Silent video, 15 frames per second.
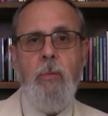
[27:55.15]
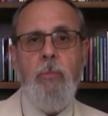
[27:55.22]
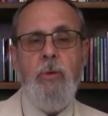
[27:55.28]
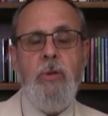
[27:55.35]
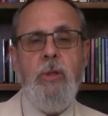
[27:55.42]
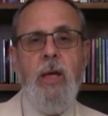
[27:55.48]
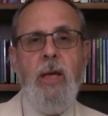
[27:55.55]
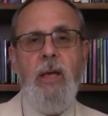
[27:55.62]

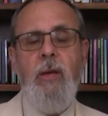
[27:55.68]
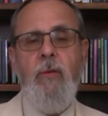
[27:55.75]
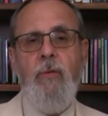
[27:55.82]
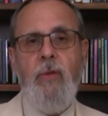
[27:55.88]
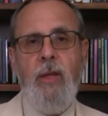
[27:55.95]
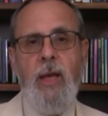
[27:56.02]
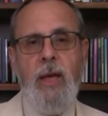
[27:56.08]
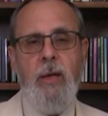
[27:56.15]

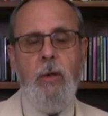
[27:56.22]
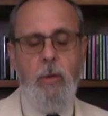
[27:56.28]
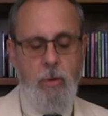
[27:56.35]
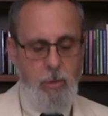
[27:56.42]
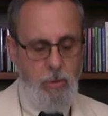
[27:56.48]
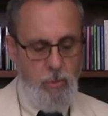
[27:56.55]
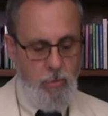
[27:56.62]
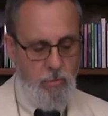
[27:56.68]
believe that
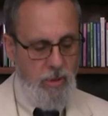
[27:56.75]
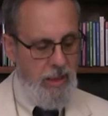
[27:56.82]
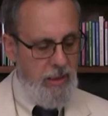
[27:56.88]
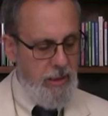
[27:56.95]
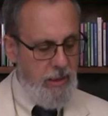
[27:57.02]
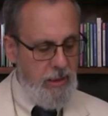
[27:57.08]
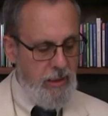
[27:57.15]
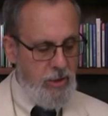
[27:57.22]

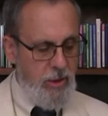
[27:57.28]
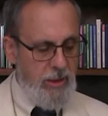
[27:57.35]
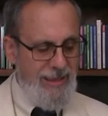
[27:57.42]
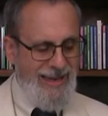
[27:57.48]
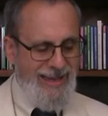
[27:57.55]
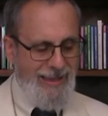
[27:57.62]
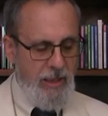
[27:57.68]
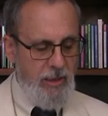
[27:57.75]
Omali
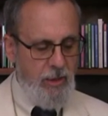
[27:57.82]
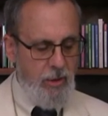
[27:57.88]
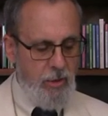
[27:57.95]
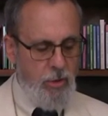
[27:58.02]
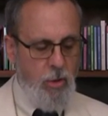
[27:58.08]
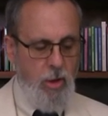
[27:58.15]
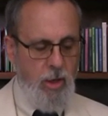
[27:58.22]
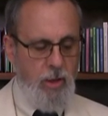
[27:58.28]
Yeshitela, the
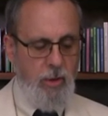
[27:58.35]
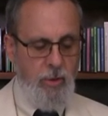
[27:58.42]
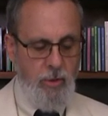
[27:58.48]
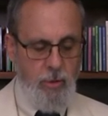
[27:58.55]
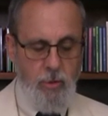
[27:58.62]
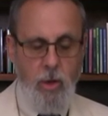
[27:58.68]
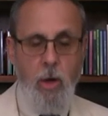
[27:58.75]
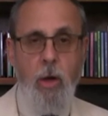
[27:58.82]
target
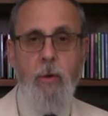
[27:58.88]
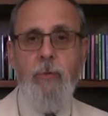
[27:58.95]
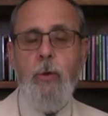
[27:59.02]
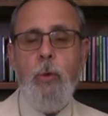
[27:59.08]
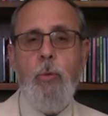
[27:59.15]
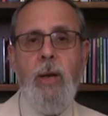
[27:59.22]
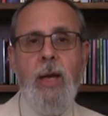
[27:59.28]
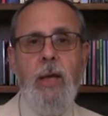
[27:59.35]
of
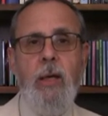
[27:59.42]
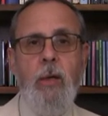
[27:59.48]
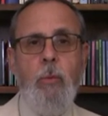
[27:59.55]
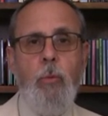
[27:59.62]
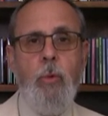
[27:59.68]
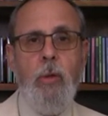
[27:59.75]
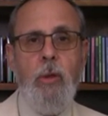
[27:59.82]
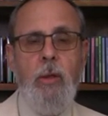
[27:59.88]
the raid,
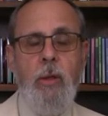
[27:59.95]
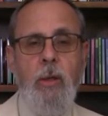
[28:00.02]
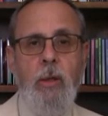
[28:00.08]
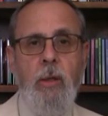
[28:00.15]
would